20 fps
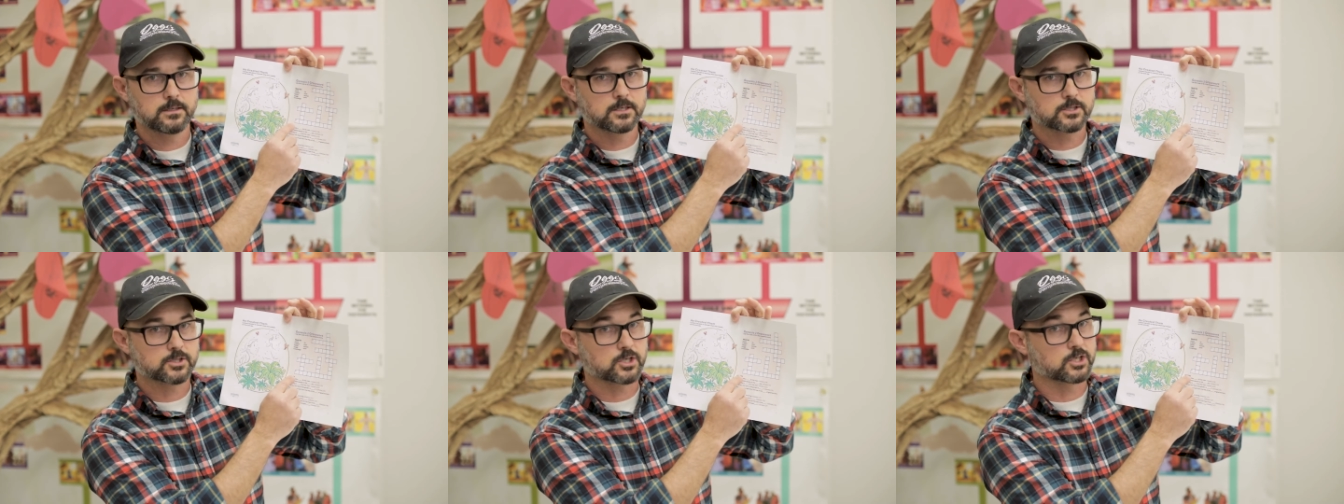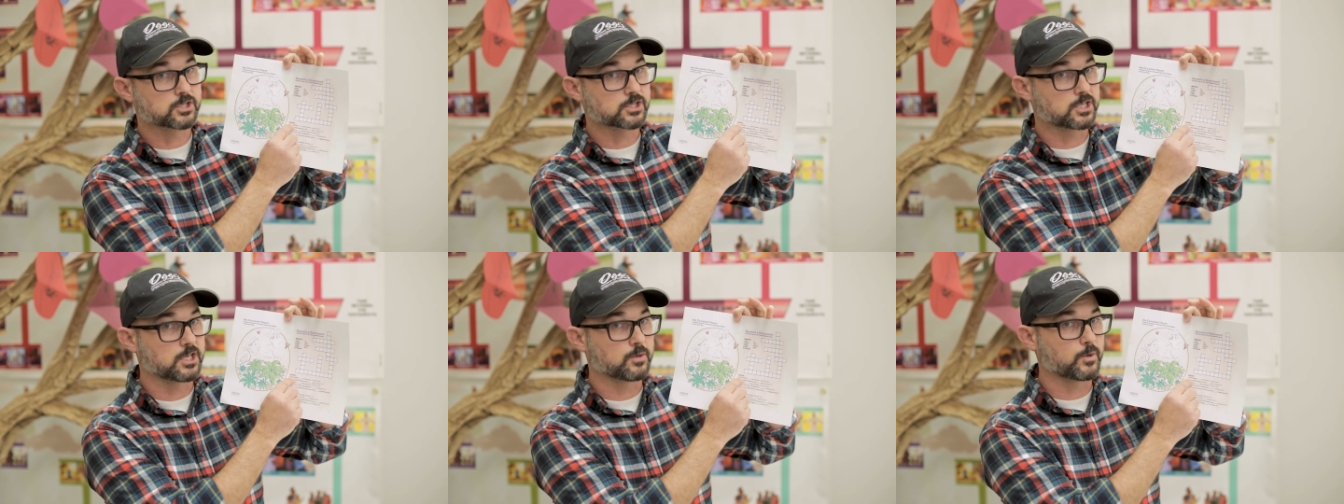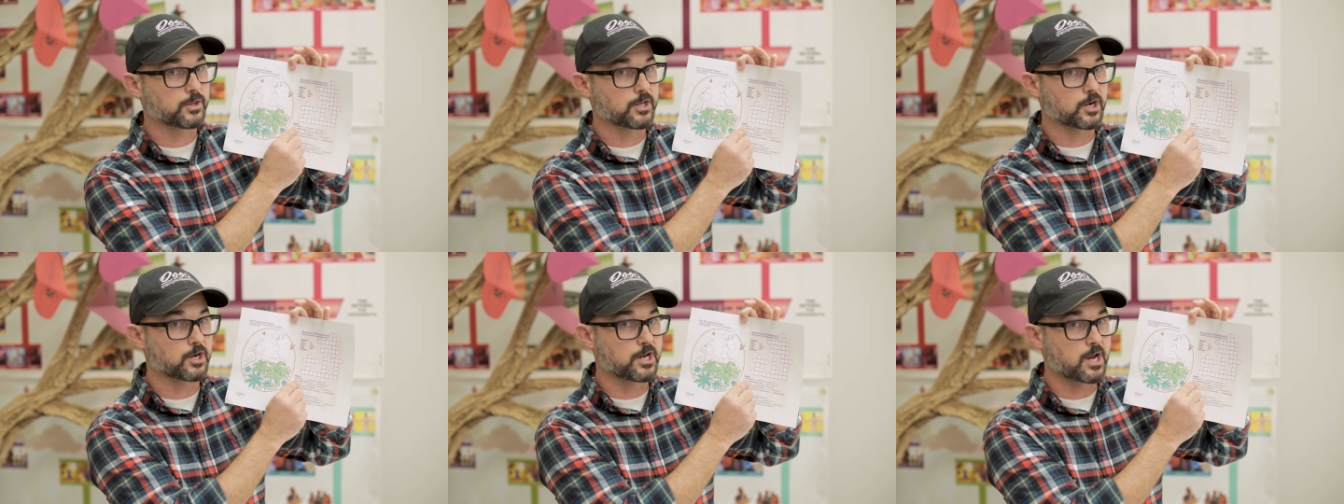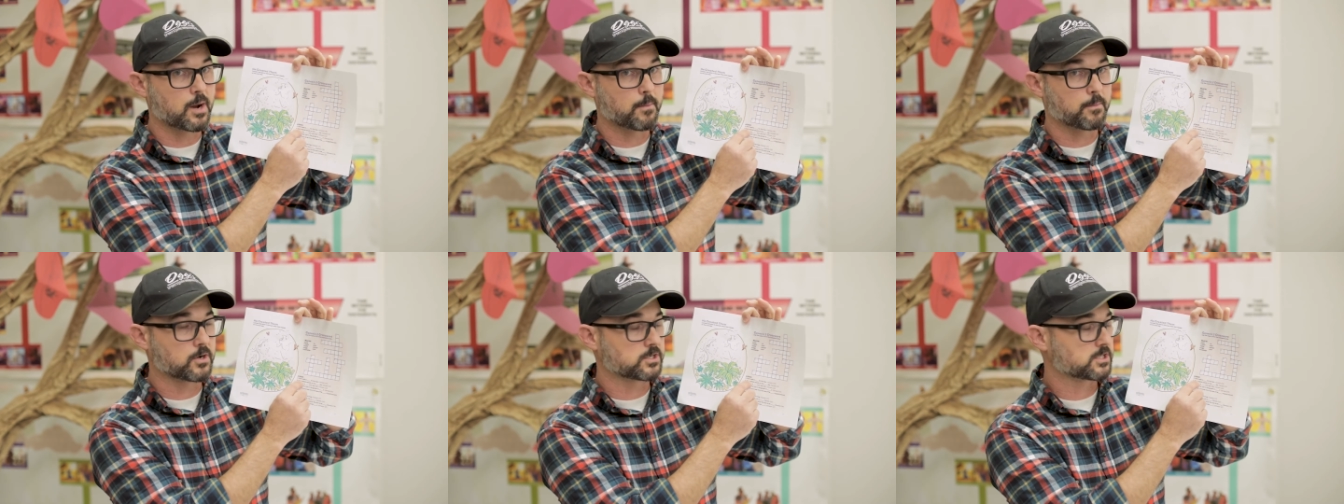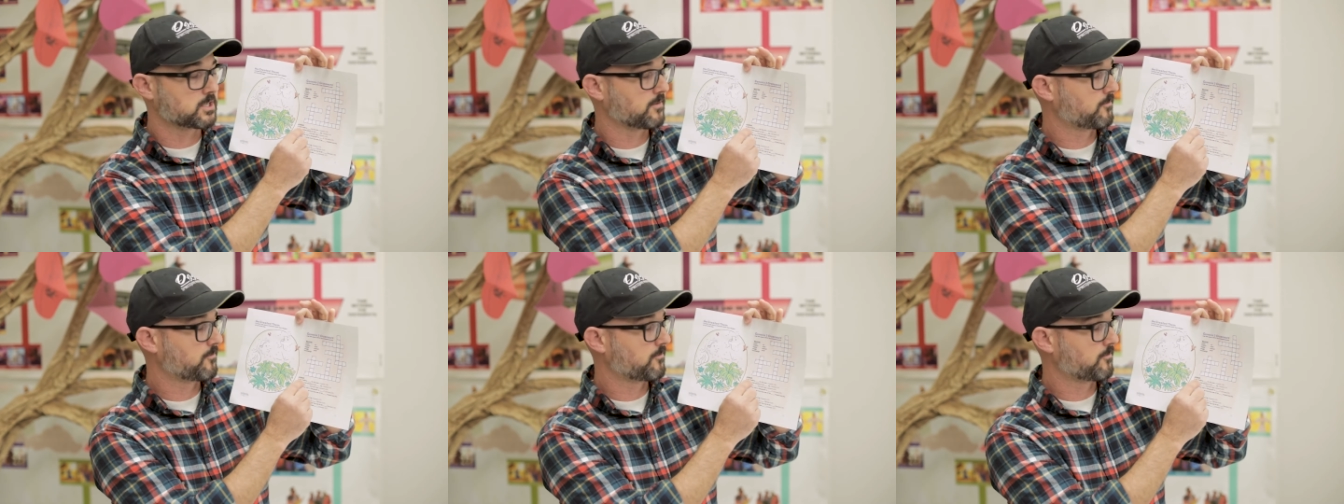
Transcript: So it's good with your numbers